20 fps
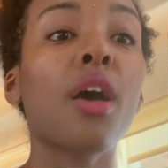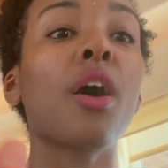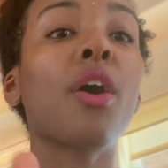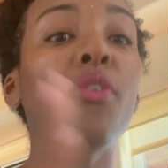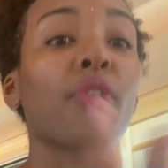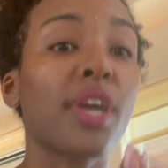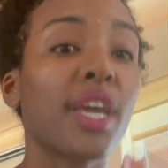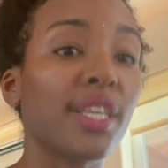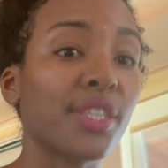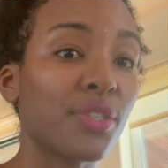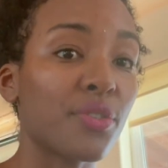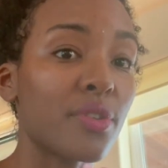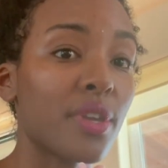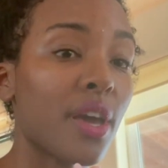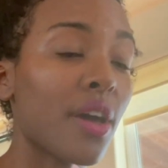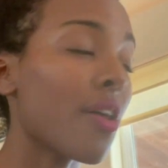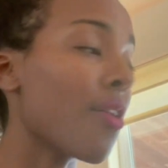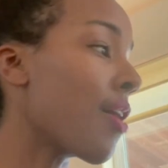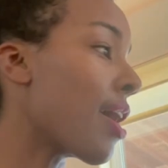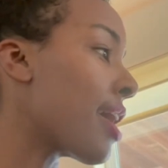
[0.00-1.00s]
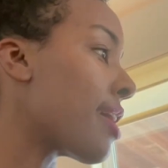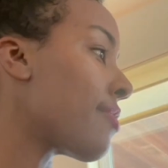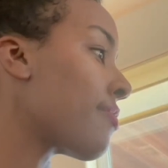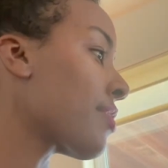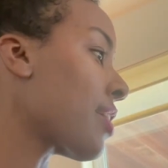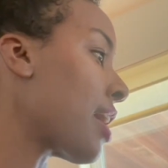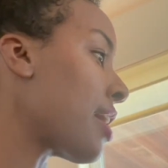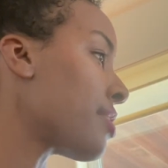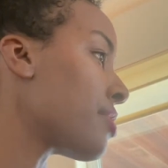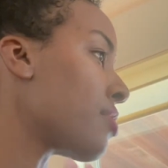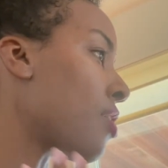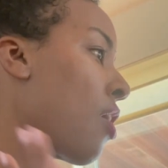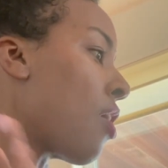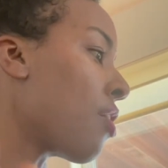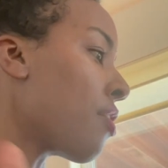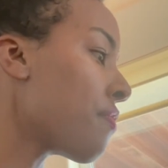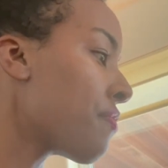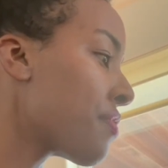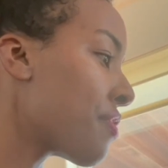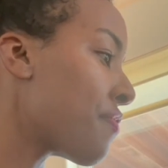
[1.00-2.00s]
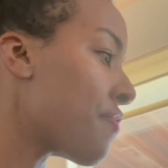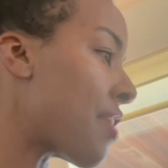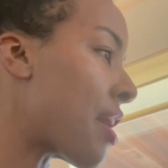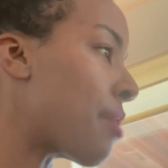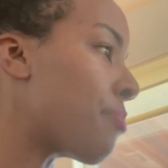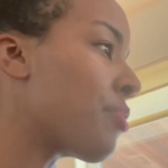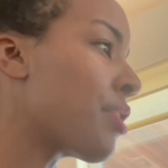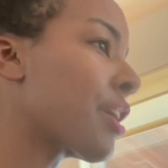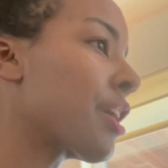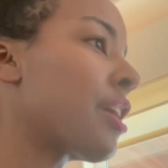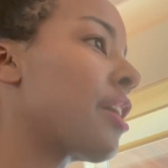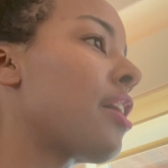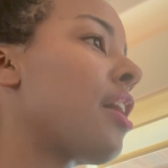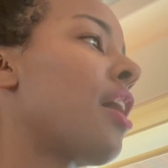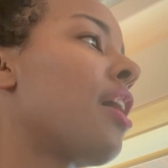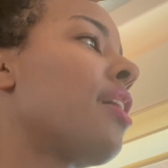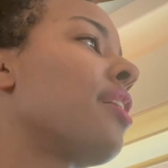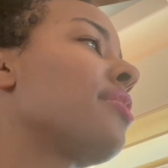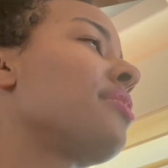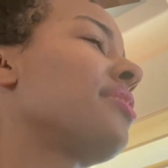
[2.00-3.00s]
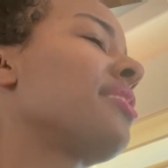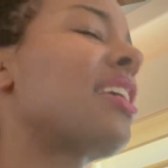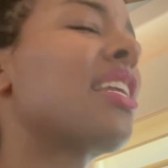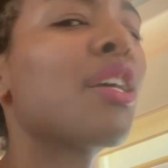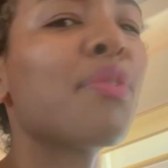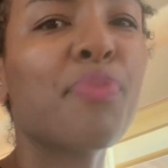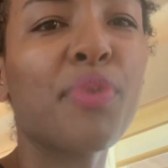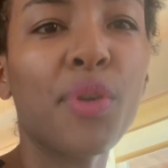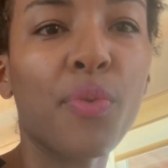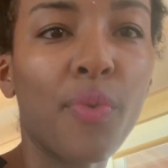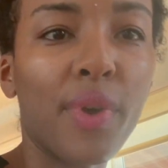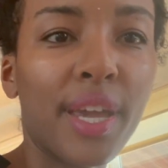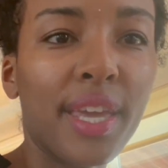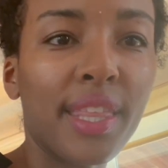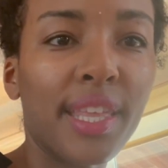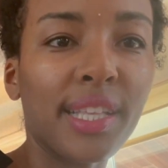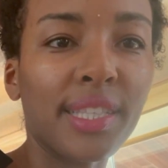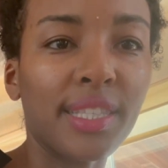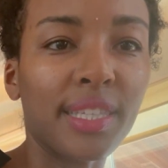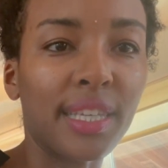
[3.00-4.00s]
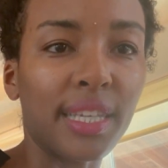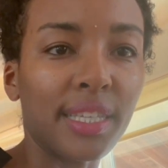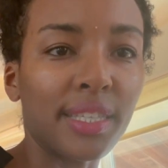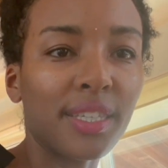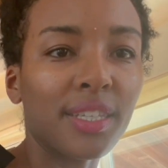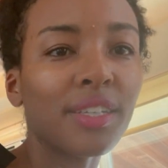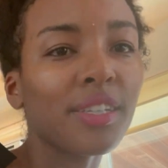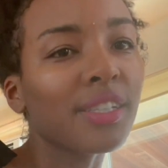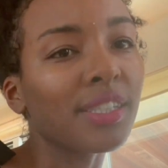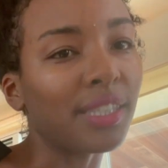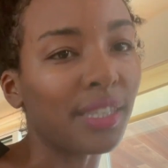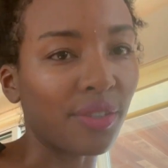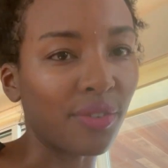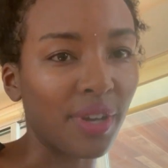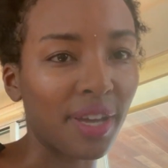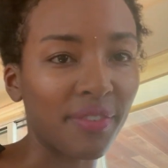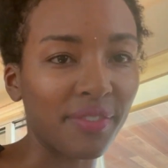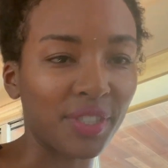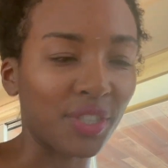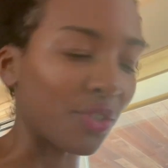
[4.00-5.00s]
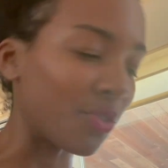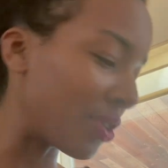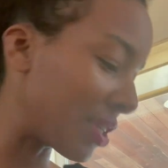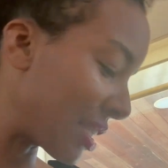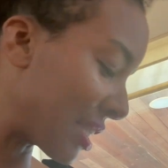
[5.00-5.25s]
Okay, so now I have gotten all of the fabric set up in a way that's easier because I don't have a sewing